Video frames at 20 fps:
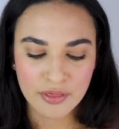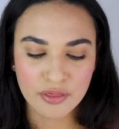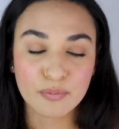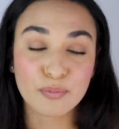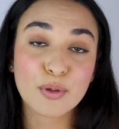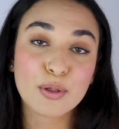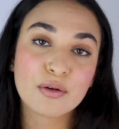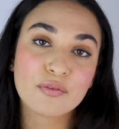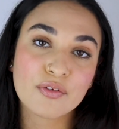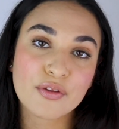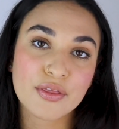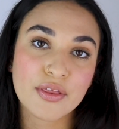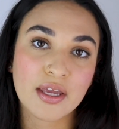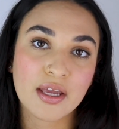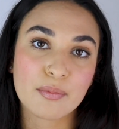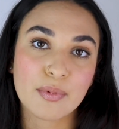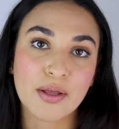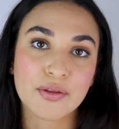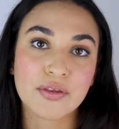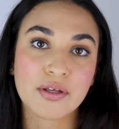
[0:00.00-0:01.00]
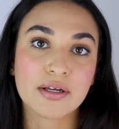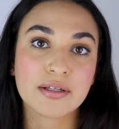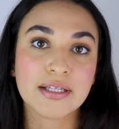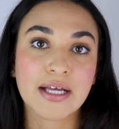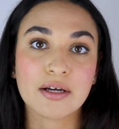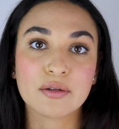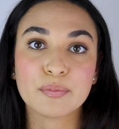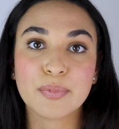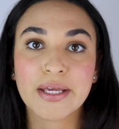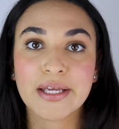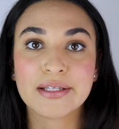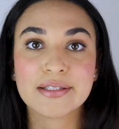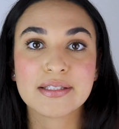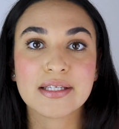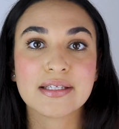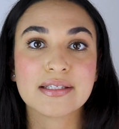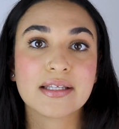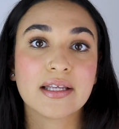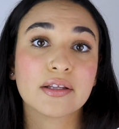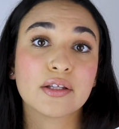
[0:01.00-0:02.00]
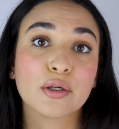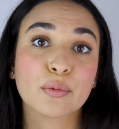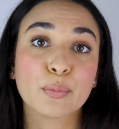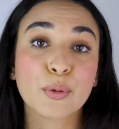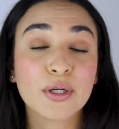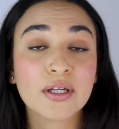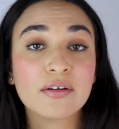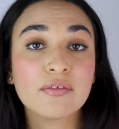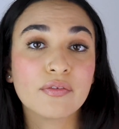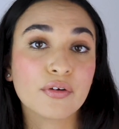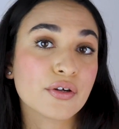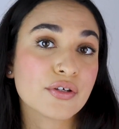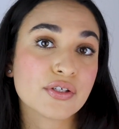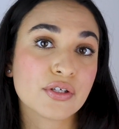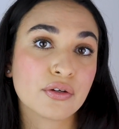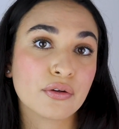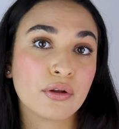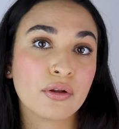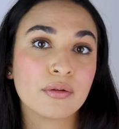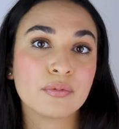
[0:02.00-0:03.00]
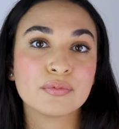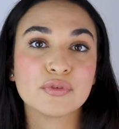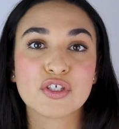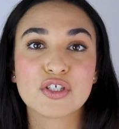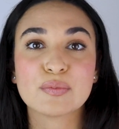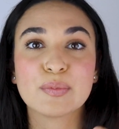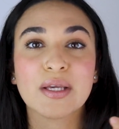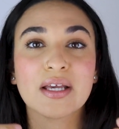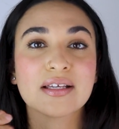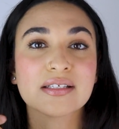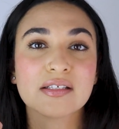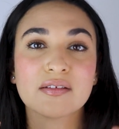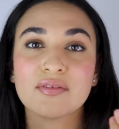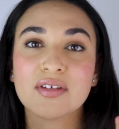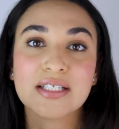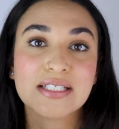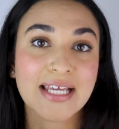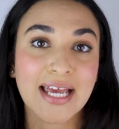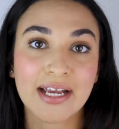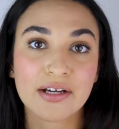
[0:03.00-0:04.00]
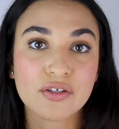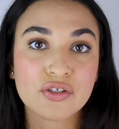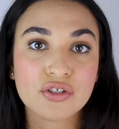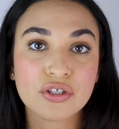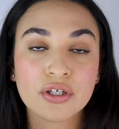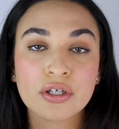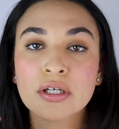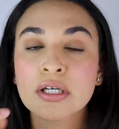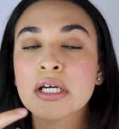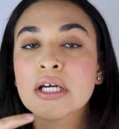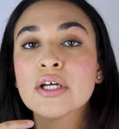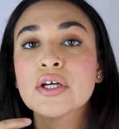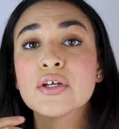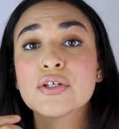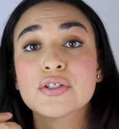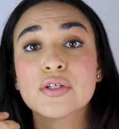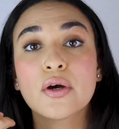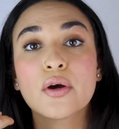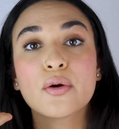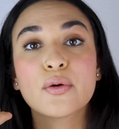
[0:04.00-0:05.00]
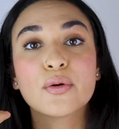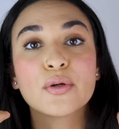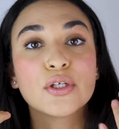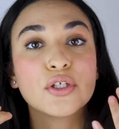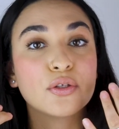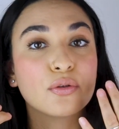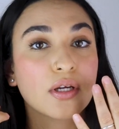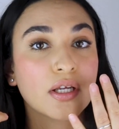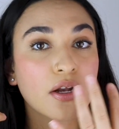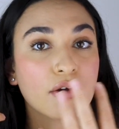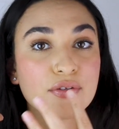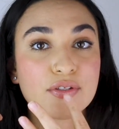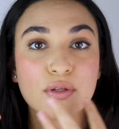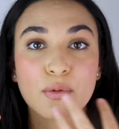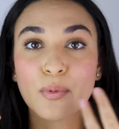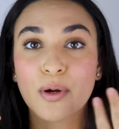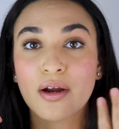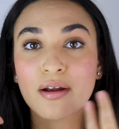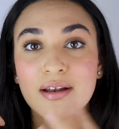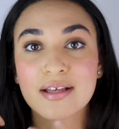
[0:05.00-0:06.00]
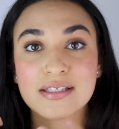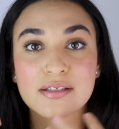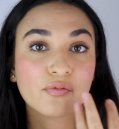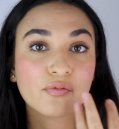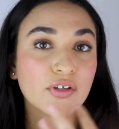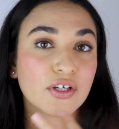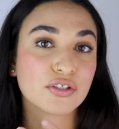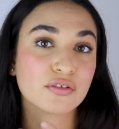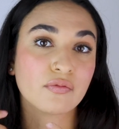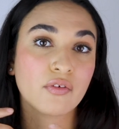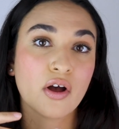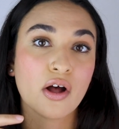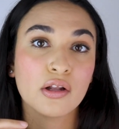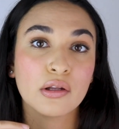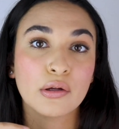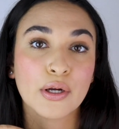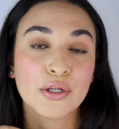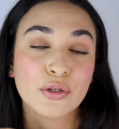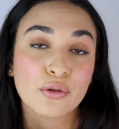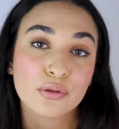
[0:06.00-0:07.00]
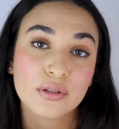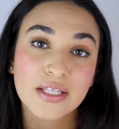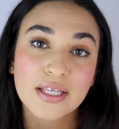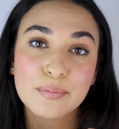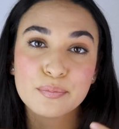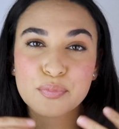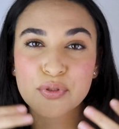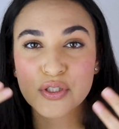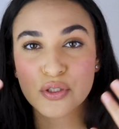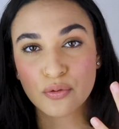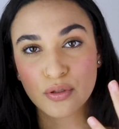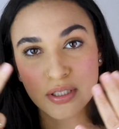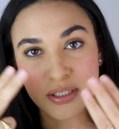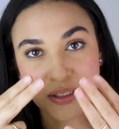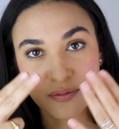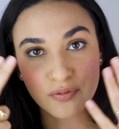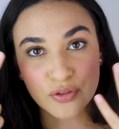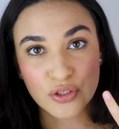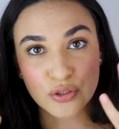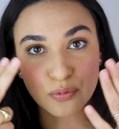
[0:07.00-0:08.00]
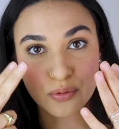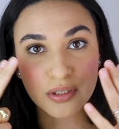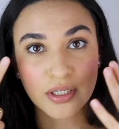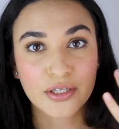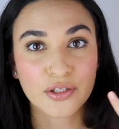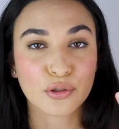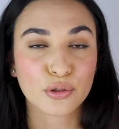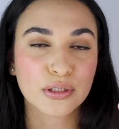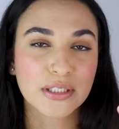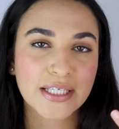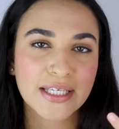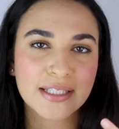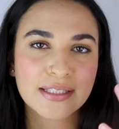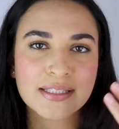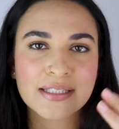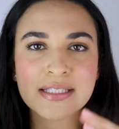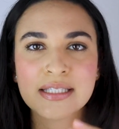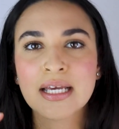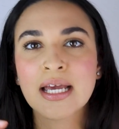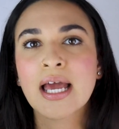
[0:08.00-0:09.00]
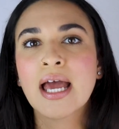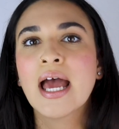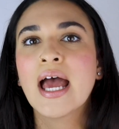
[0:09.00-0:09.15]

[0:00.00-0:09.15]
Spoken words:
The beautiful thing about the cloud paints is that they're pretty versatile just because of the texture, so you can also wear it flush of color on your lips, you can even do it on your lids.